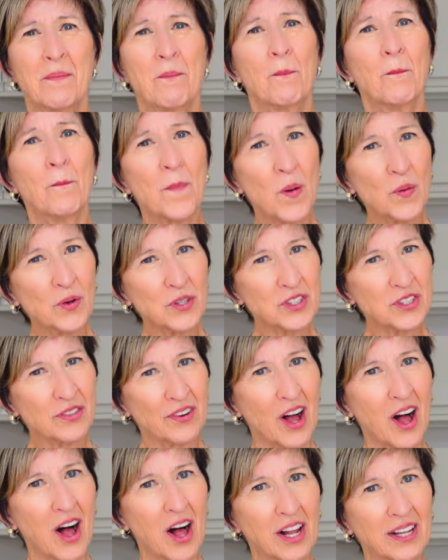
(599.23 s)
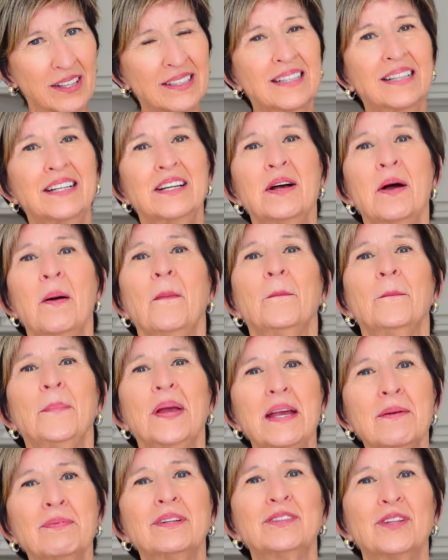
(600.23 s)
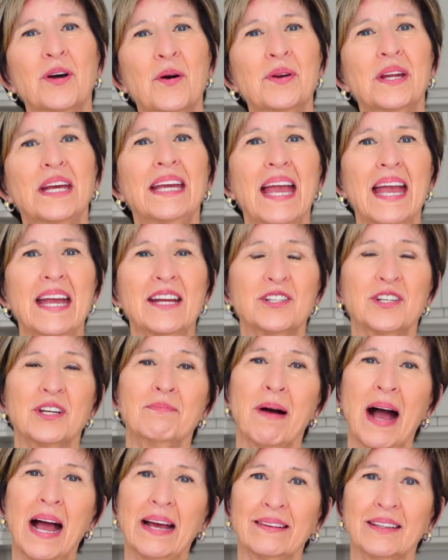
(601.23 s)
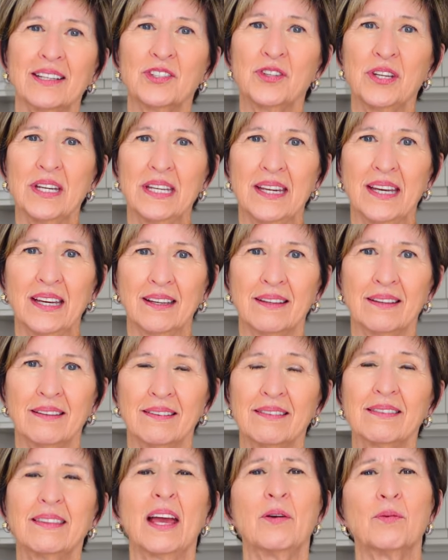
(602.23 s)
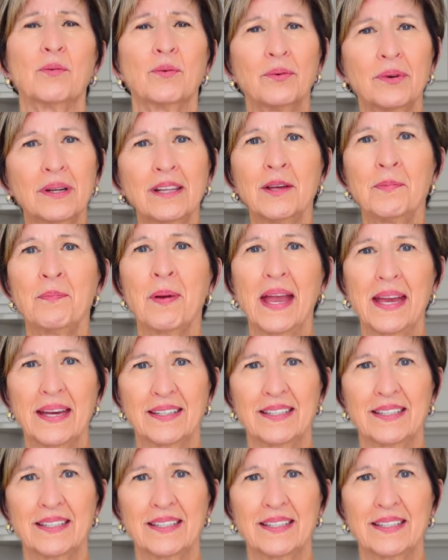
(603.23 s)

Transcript: Most of all, people don't engage in mindless eating. They really pay